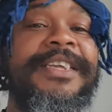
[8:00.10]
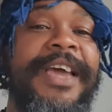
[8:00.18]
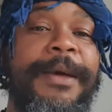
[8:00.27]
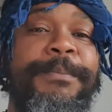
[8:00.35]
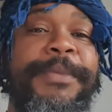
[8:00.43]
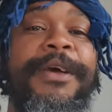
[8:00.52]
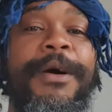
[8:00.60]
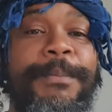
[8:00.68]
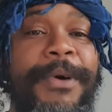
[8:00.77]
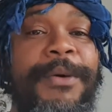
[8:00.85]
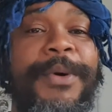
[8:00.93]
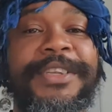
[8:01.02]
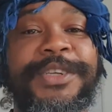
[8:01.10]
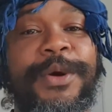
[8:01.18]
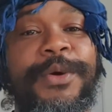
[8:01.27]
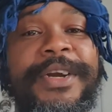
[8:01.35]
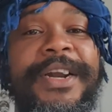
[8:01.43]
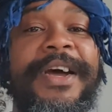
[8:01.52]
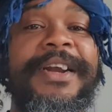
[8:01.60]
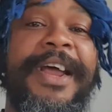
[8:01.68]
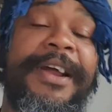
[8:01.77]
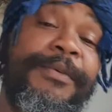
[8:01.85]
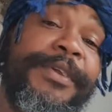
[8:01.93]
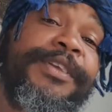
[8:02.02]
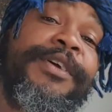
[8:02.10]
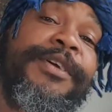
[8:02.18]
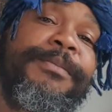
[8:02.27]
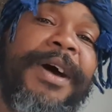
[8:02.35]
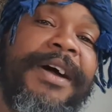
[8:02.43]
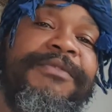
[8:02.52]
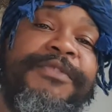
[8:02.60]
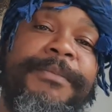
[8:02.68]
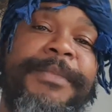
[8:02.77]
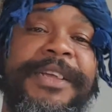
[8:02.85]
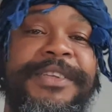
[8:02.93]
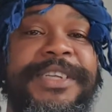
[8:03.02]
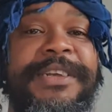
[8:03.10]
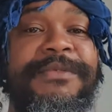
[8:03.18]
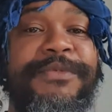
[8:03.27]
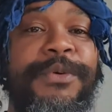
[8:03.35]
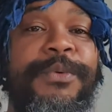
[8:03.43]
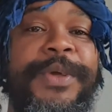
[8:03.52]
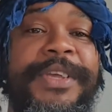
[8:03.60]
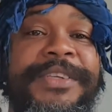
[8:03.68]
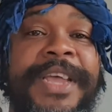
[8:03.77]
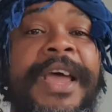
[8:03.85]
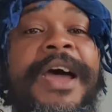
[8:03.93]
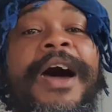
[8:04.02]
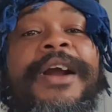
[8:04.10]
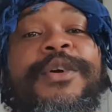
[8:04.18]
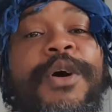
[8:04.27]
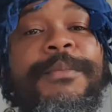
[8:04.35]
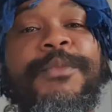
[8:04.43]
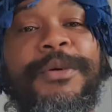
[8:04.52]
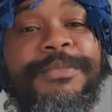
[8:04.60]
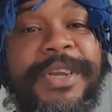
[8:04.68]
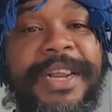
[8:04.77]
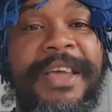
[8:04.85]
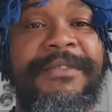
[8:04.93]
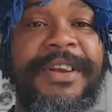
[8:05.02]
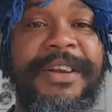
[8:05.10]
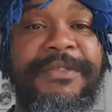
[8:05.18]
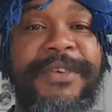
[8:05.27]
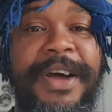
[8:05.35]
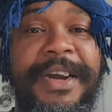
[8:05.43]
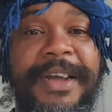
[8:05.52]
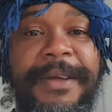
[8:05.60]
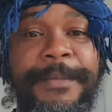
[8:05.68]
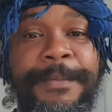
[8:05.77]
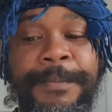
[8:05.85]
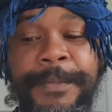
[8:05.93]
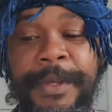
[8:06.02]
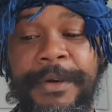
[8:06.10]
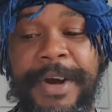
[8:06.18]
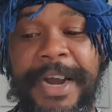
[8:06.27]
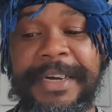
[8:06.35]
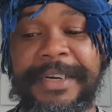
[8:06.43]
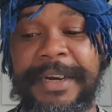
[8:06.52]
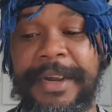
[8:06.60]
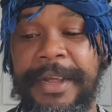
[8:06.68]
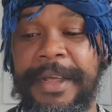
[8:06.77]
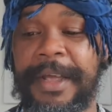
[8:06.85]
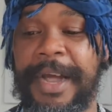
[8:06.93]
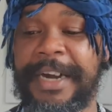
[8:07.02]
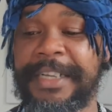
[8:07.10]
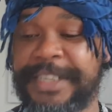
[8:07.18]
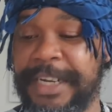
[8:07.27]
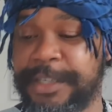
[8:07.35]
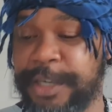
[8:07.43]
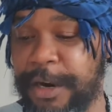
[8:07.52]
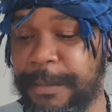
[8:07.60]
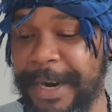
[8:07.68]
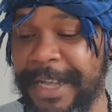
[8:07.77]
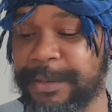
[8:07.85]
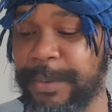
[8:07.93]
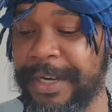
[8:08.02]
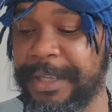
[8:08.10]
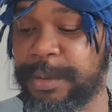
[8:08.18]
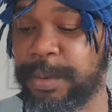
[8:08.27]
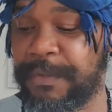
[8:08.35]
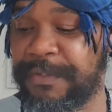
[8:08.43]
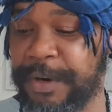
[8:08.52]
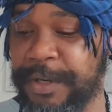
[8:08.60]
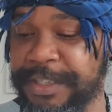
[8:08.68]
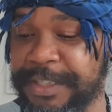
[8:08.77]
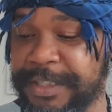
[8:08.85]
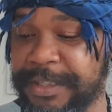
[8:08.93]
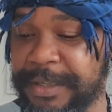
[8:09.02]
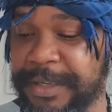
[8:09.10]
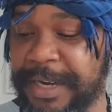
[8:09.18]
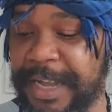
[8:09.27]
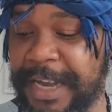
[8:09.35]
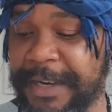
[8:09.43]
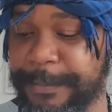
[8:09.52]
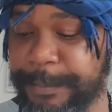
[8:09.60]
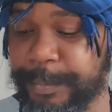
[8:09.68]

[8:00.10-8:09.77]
can pick up on what's going on and return back from their sinful ways and come home to the Heavenly Father, right? And he said, Jeremiah 22 verse 9,